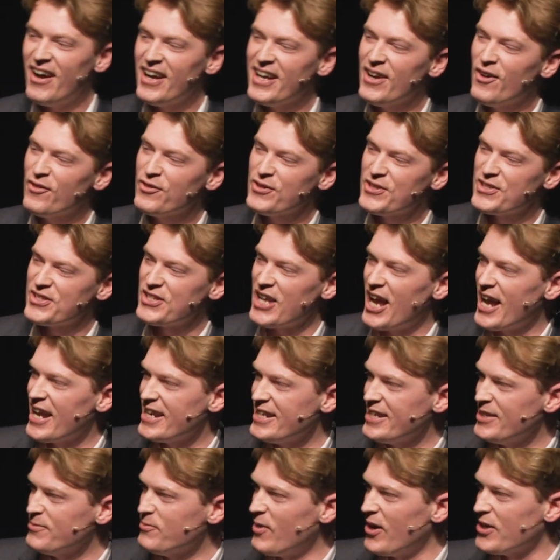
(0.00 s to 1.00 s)
often
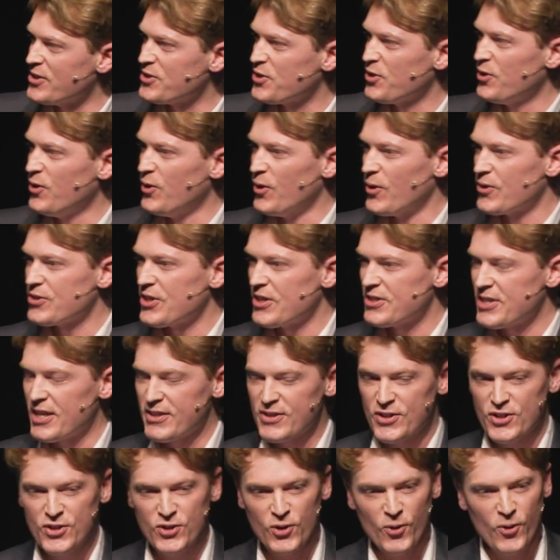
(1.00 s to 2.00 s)
say in my talks, I say
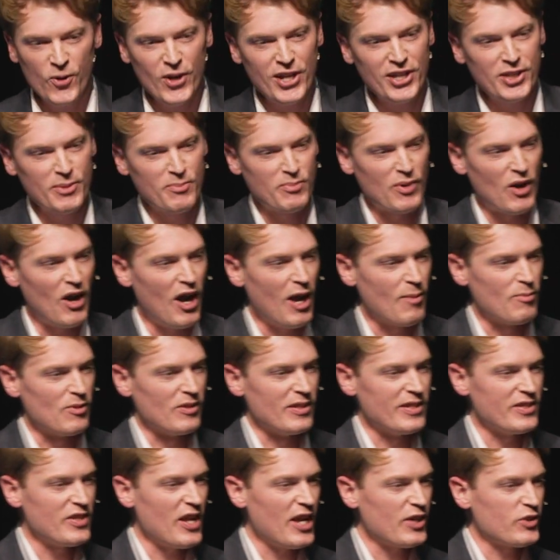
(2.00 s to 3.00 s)
the story of the
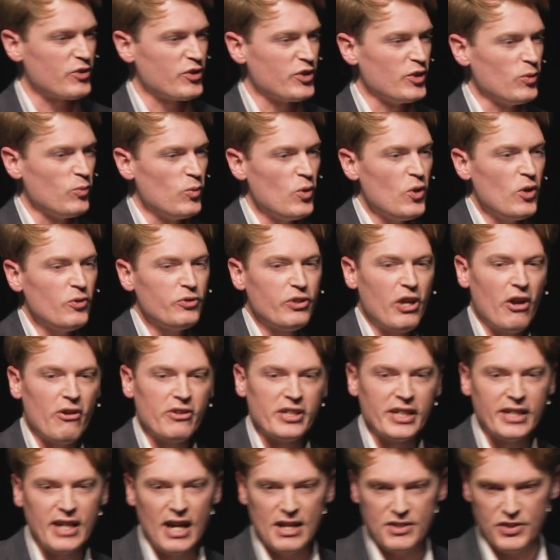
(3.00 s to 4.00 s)
Bible is actually the world
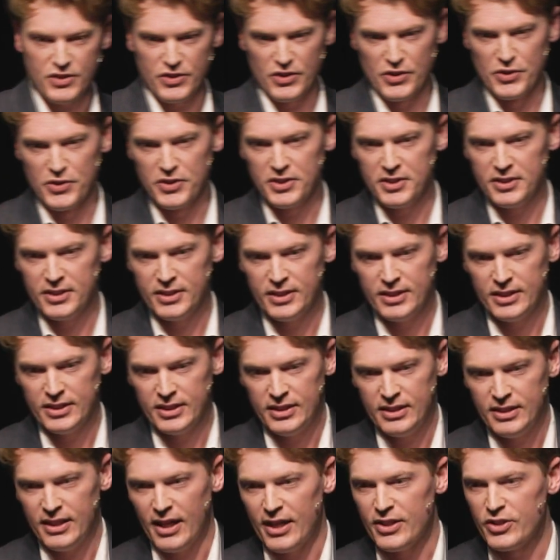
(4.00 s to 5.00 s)
going to custard
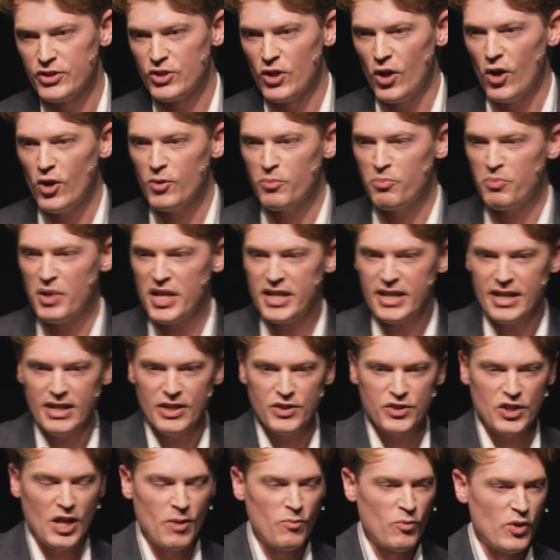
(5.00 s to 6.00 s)
and God
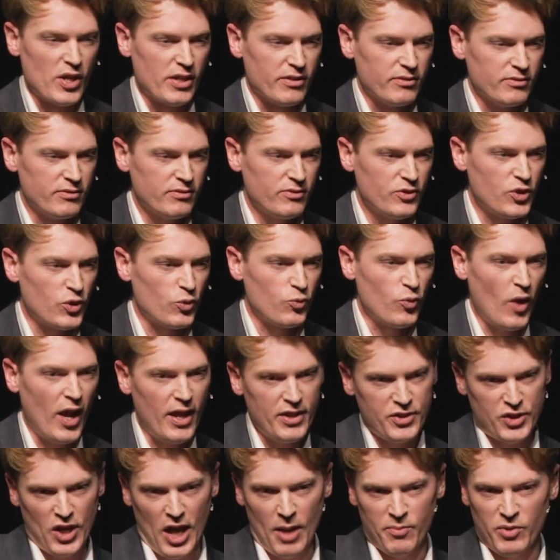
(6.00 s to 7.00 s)
picking someone to
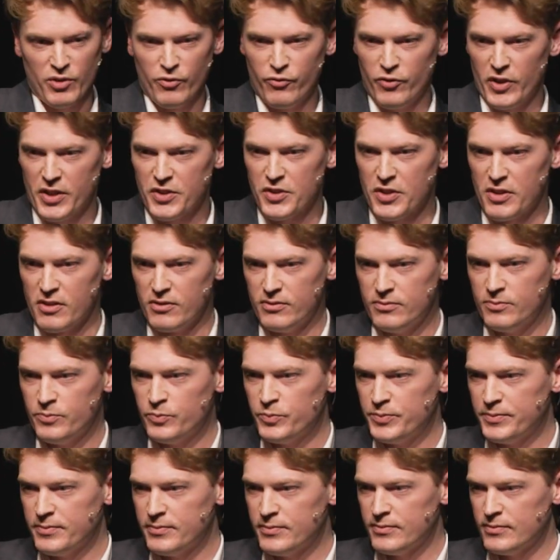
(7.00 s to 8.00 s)
raise up and fix it.
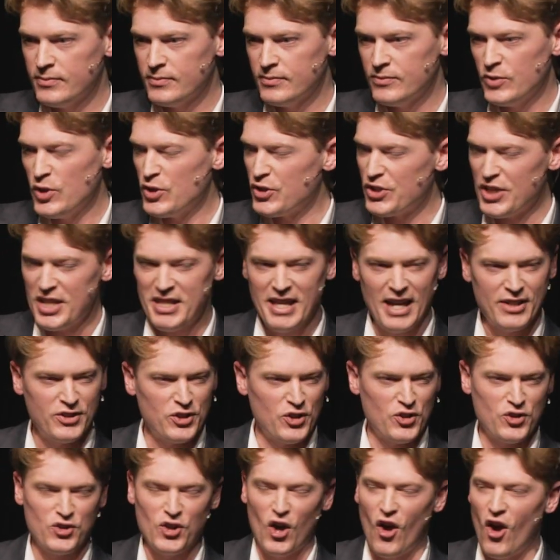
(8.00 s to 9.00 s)
You see that
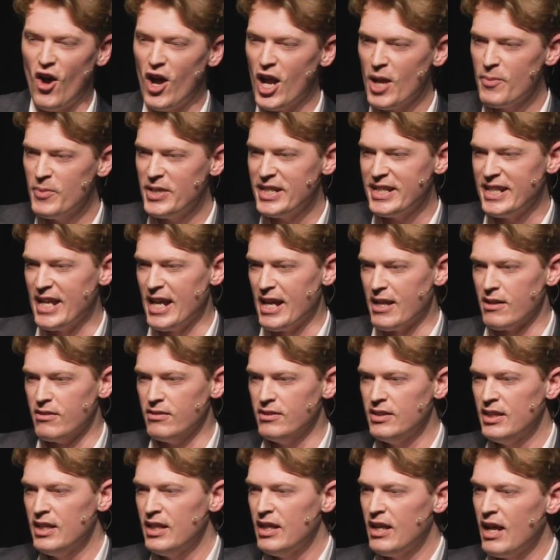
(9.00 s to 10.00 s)
just time and
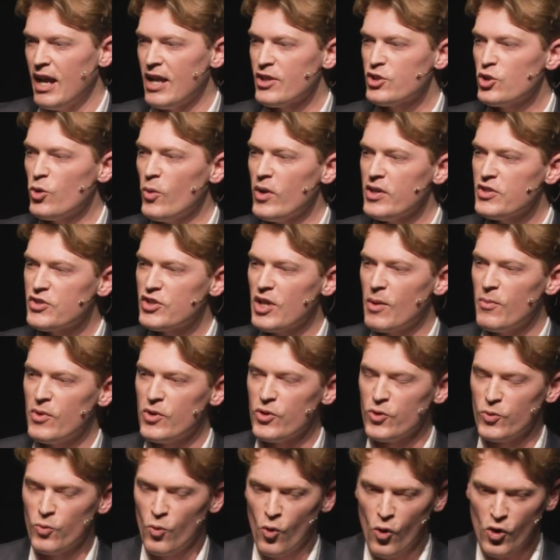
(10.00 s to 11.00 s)
again. And it's always
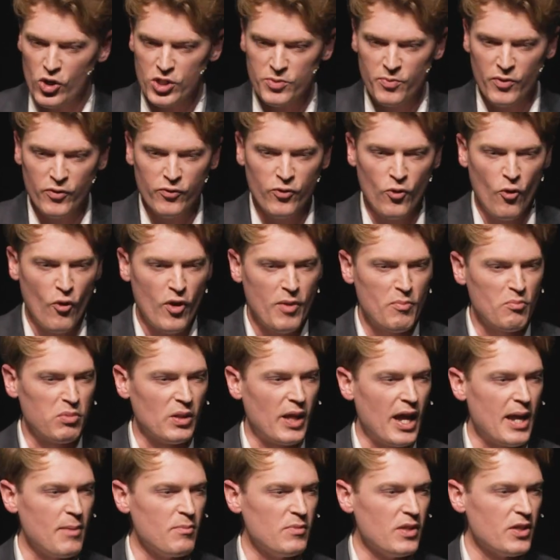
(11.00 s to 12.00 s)
someone who walks before him
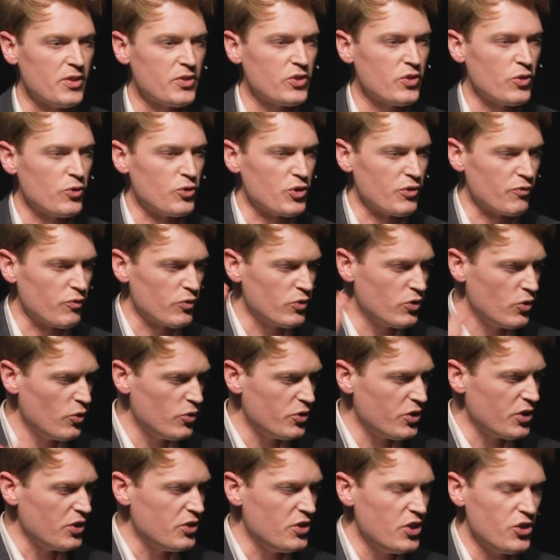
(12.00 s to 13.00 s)
blameless, who's of
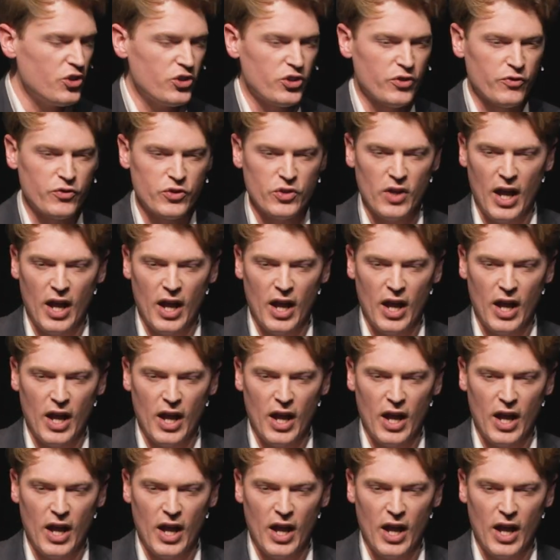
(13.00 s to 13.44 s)
good condition of